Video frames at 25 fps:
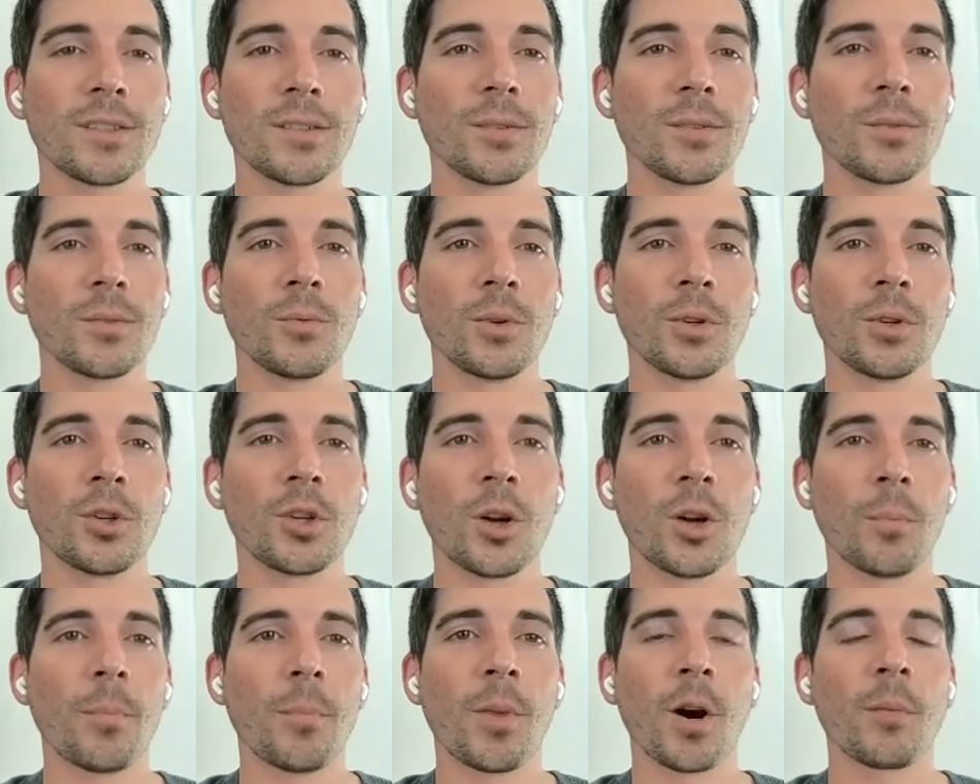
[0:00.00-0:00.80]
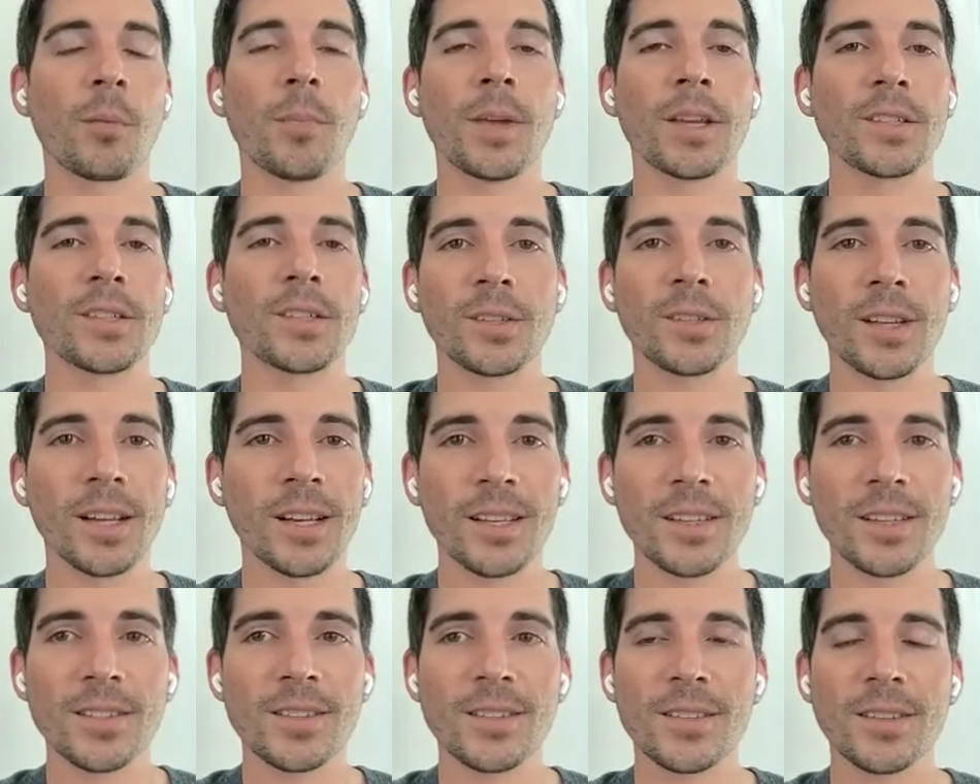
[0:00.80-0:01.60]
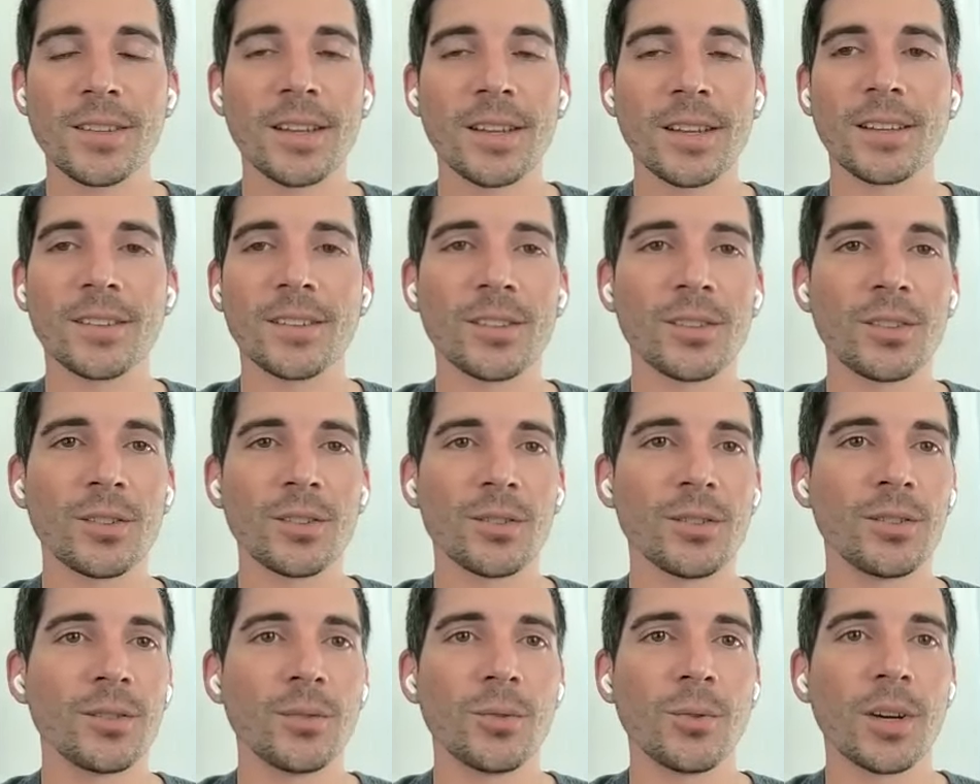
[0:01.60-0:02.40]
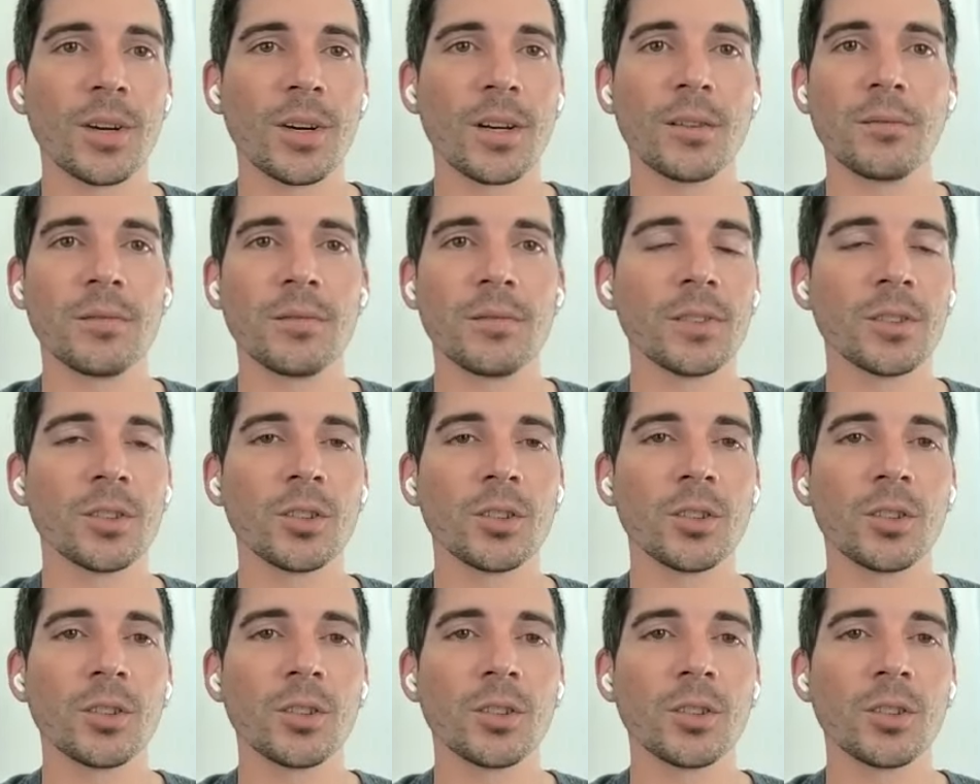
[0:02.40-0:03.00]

When you compartmentalize, then you have